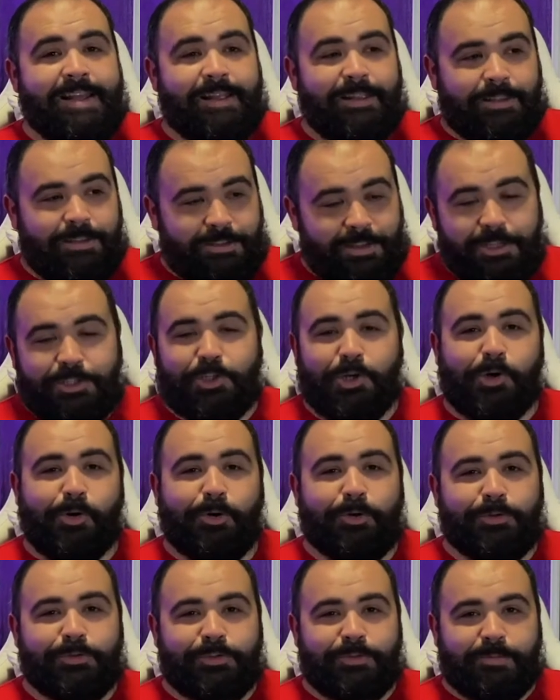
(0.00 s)
Such a
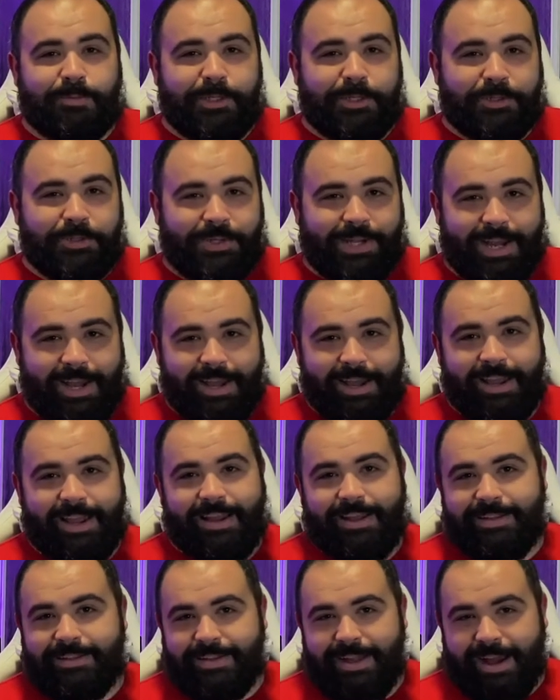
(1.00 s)
wholesome little guy.